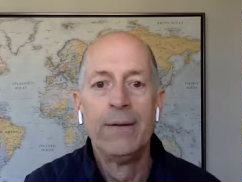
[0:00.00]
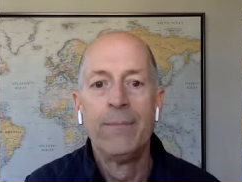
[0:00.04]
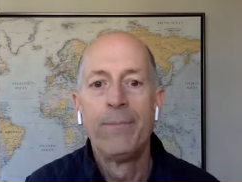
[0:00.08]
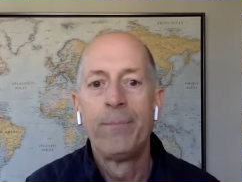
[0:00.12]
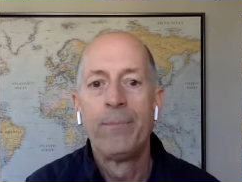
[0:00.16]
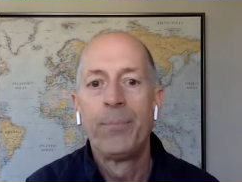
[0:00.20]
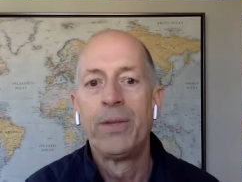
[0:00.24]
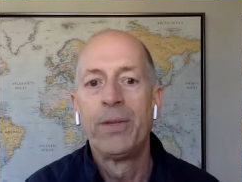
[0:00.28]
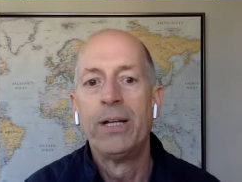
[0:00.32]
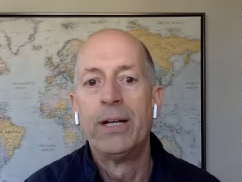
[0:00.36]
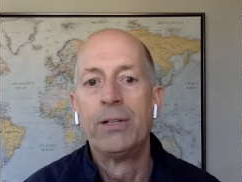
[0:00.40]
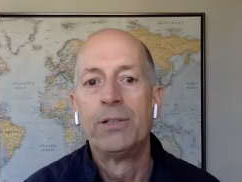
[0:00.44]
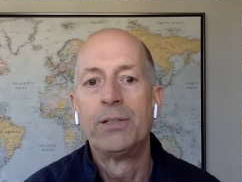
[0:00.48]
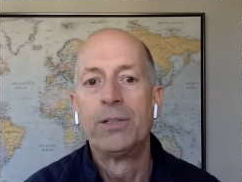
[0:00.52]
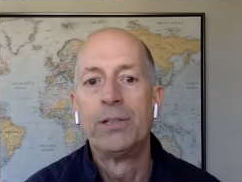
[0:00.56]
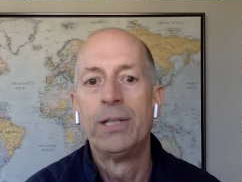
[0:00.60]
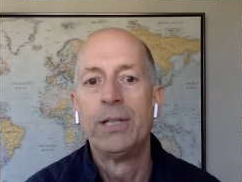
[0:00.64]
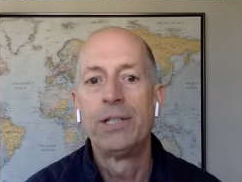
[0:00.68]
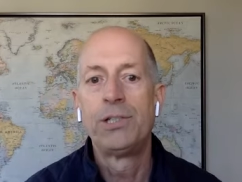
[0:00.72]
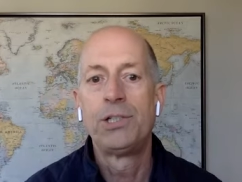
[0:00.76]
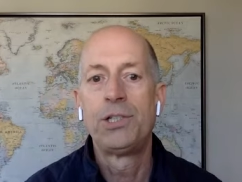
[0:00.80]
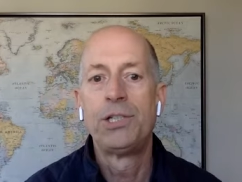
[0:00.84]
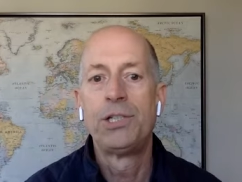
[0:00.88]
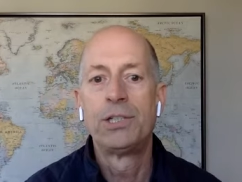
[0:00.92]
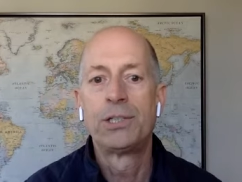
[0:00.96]
Mm-hmm. You know, so
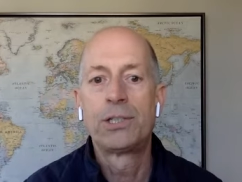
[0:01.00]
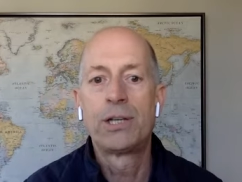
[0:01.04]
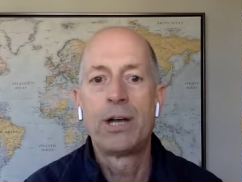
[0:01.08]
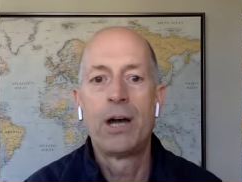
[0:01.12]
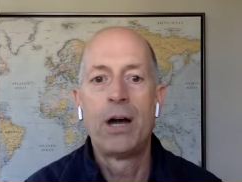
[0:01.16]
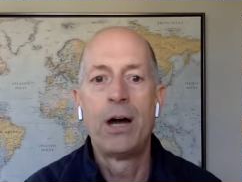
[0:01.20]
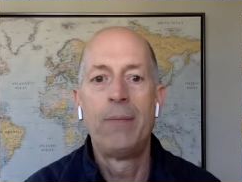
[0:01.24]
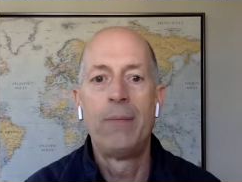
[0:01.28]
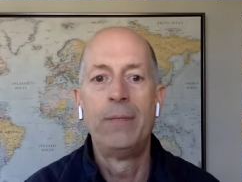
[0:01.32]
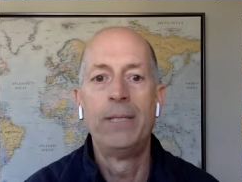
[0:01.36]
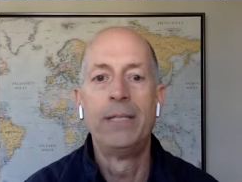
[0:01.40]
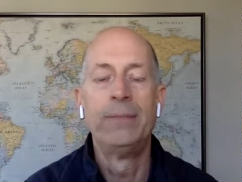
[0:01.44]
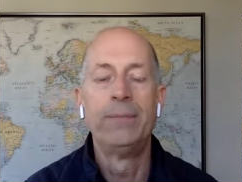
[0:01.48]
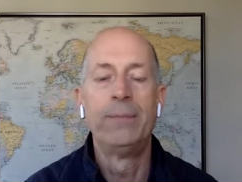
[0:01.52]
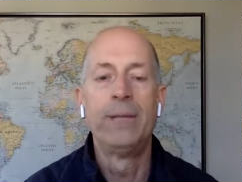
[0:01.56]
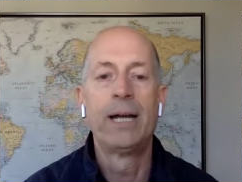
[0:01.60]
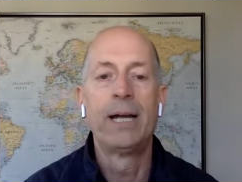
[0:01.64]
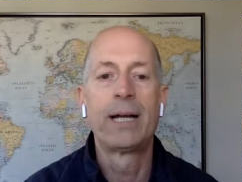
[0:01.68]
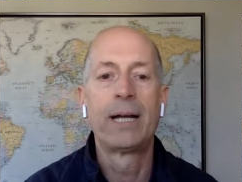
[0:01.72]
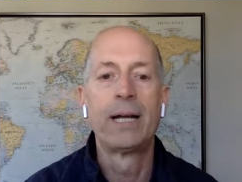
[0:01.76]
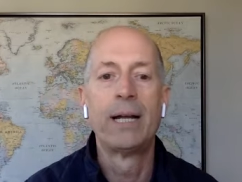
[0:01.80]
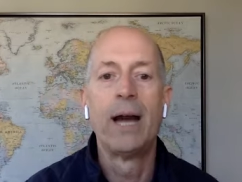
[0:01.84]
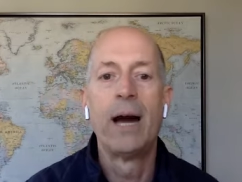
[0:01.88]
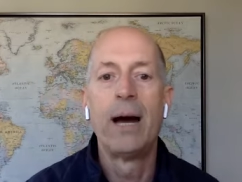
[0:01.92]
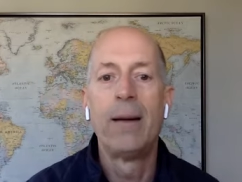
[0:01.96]
that's just common
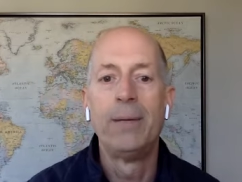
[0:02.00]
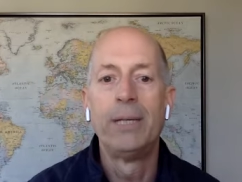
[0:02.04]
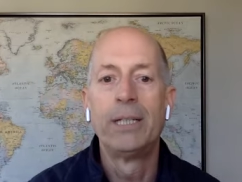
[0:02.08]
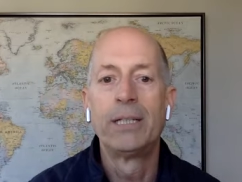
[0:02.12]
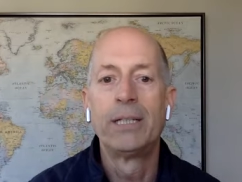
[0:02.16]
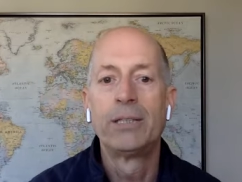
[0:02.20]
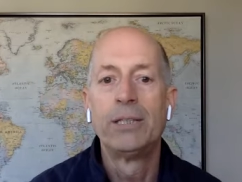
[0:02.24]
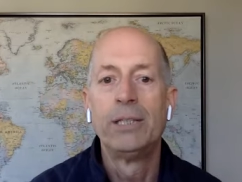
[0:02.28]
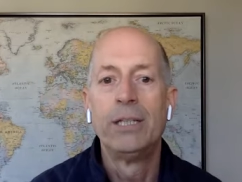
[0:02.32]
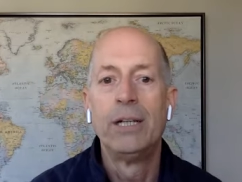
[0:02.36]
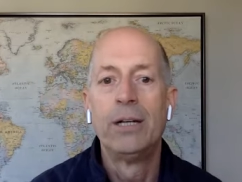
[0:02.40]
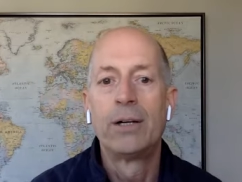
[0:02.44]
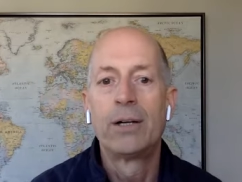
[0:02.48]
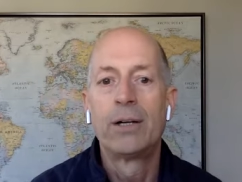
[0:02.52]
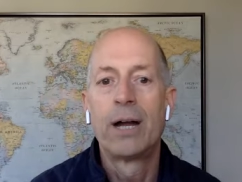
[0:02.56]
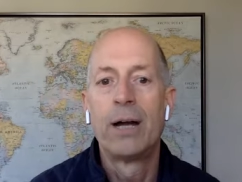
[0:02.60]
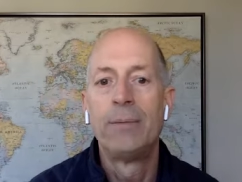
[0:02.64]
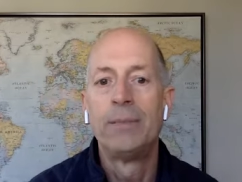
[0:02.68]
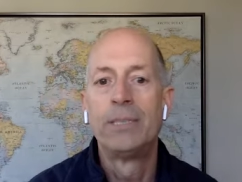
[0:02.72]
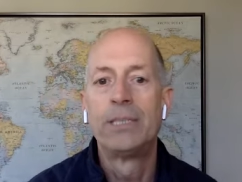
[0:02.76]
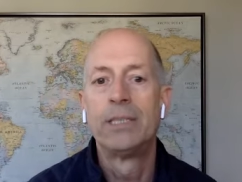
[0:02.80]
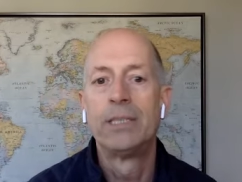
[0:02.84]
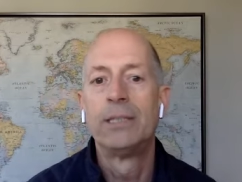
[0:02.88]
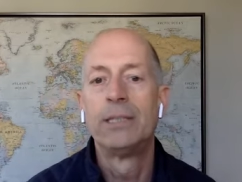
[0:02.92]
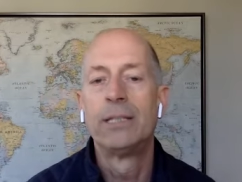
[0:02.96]
economics, you know,
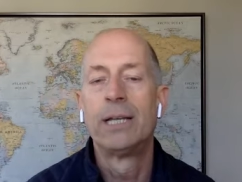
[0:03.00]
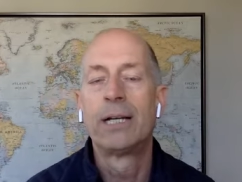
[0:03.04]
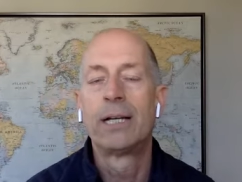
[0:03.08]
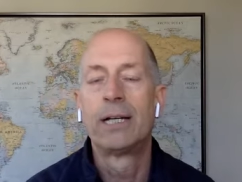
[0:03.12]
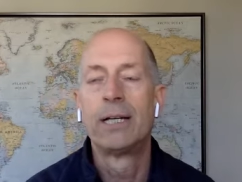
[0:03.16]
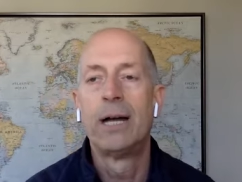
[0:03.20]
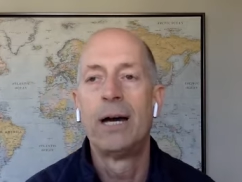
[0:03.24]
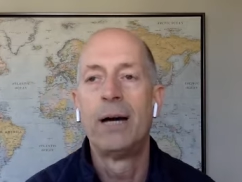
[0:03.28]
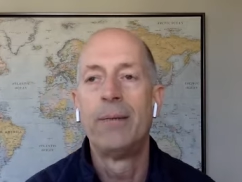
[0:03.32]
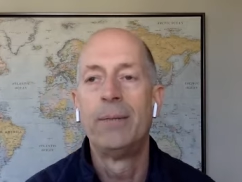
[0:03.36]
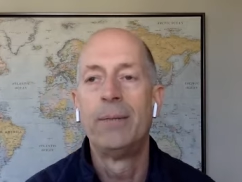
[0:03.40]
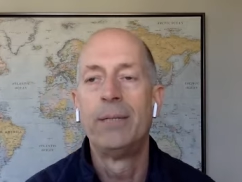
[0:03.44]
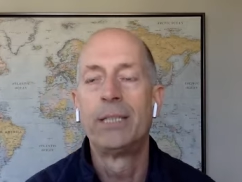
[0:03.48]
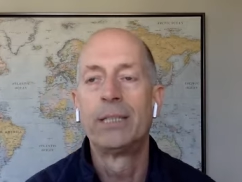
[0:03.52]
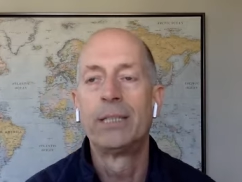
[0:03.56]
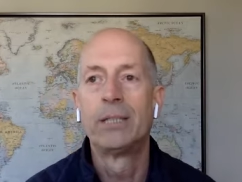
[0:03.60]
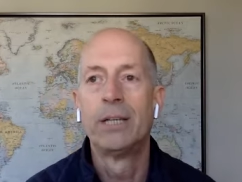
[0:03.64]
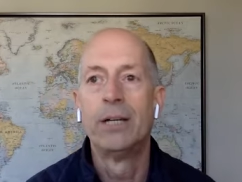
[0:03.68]
common sense economics.